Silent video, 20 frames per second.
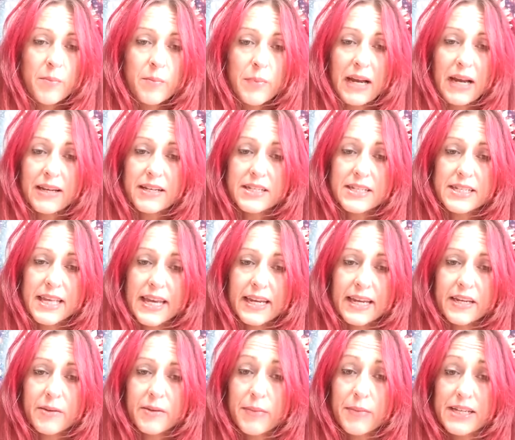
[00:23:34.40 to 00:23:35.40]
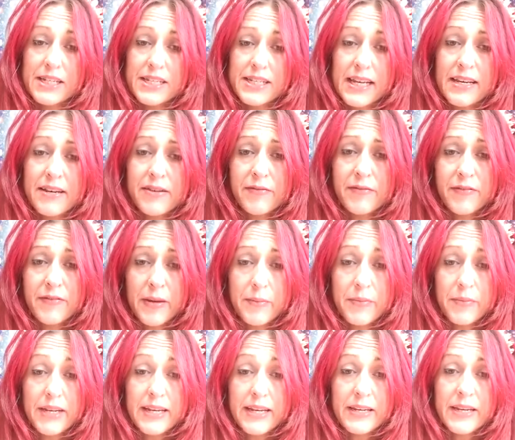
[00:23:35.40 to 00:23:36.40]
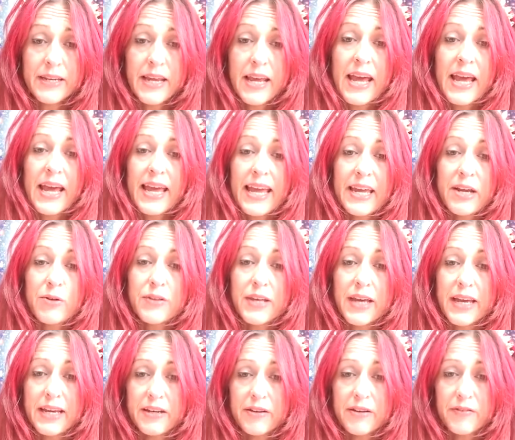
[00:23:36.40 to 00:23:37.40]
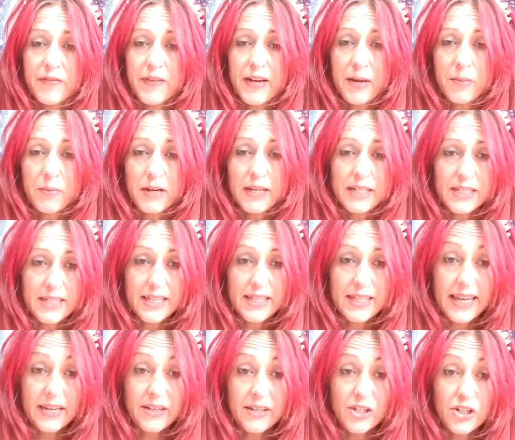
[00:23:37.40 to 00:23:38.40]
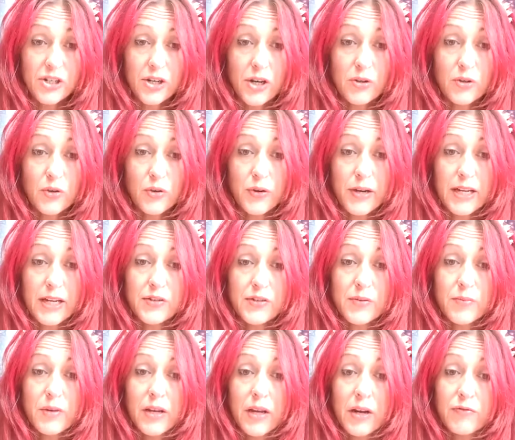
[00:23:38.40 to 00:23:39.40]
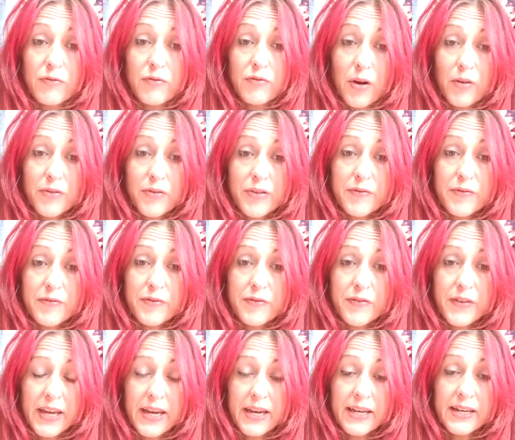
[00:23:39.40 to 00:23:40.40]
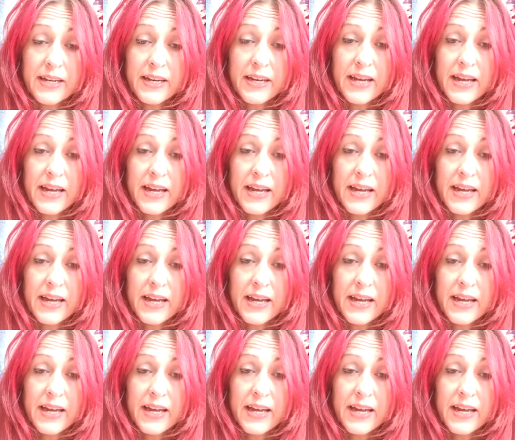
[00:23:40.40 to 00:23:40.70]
balance their inner masculine and feminine, heal their inner family so their inner child creates from love rather than fear,